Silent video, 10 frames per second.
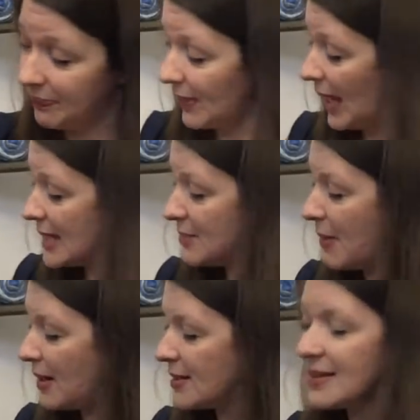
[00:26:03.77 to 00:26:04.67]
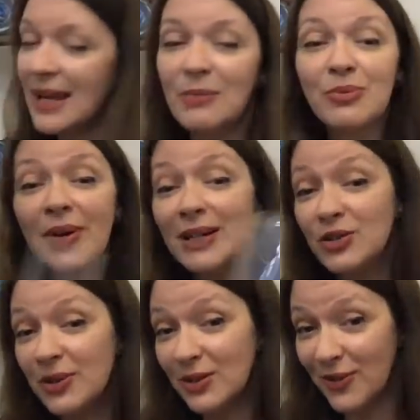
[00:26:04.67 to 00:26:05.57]
as my
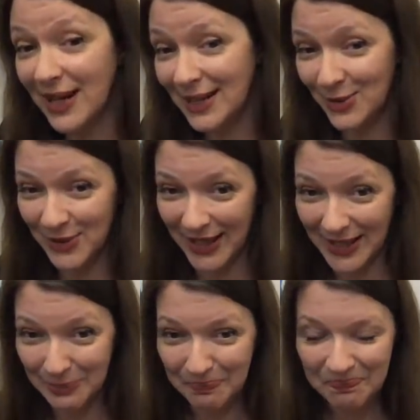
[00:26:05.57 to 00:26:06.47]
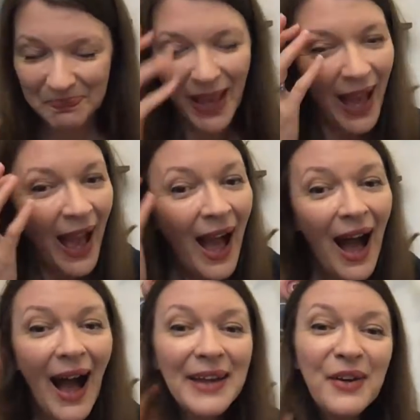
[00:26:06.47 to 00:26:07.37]
celebratory drink today.
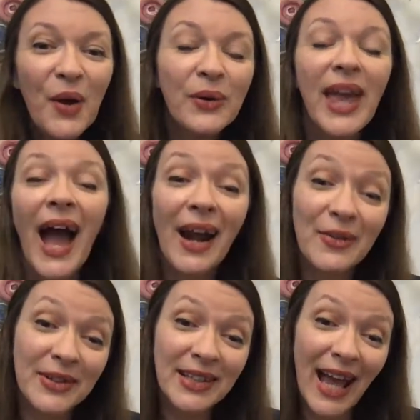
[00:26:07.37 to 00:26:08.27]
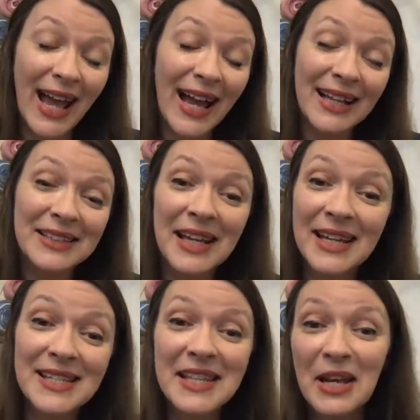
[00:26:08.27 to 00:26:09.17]
I know Karen had a
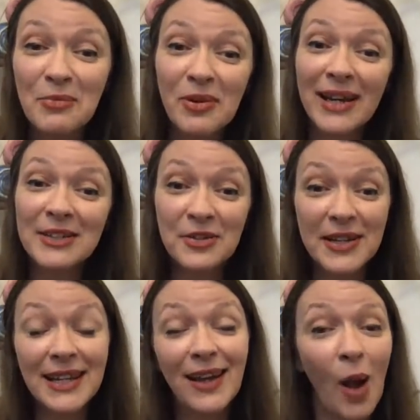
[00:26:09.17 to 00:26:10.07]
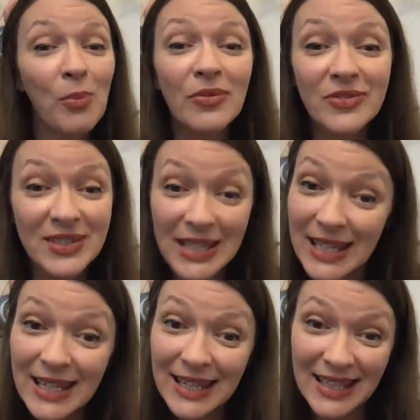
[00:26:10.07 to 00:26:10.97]
celebratory cup of
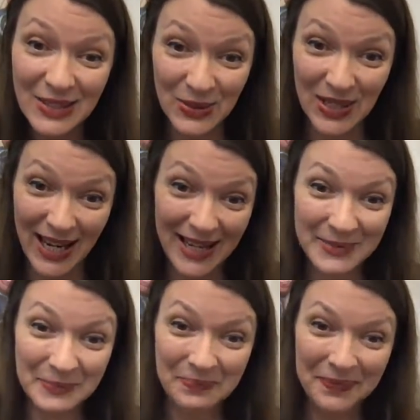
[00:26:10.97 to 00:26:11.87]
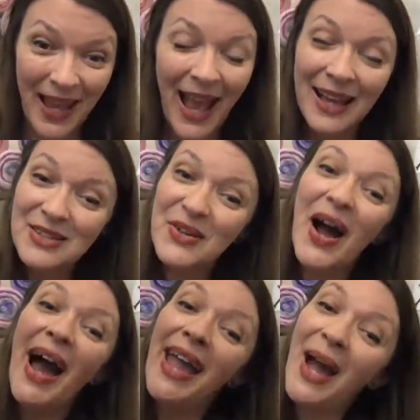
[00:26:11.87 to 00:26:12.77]
tea today. So
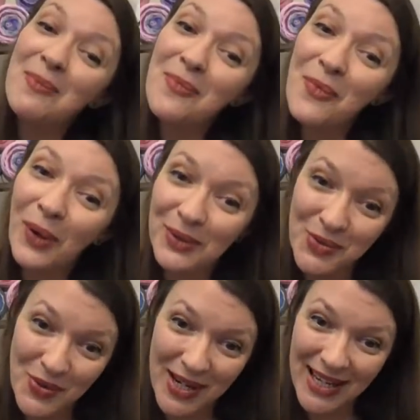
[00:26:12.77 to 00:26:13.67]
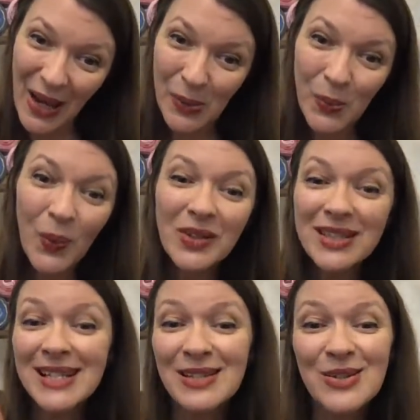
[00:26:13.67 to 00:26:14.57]
I am wondering, what
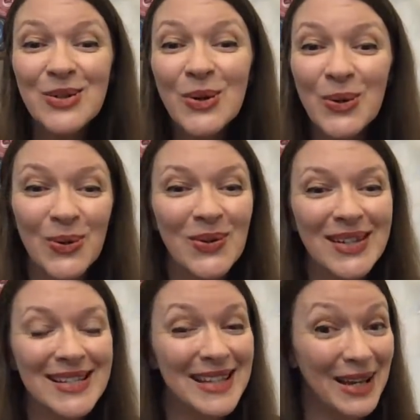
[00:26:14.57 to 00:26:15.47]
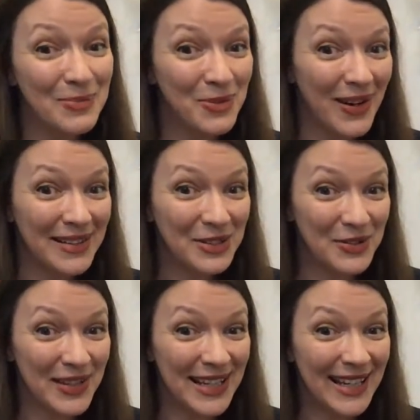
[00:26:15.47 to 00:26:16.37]
is your
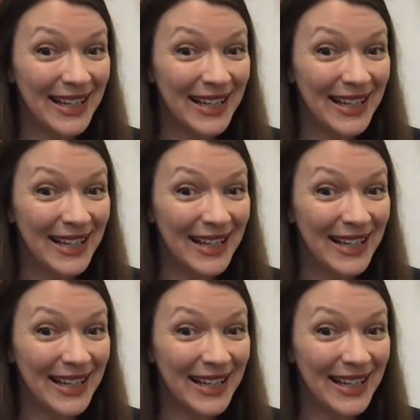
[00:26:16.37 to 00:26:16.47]
celebratory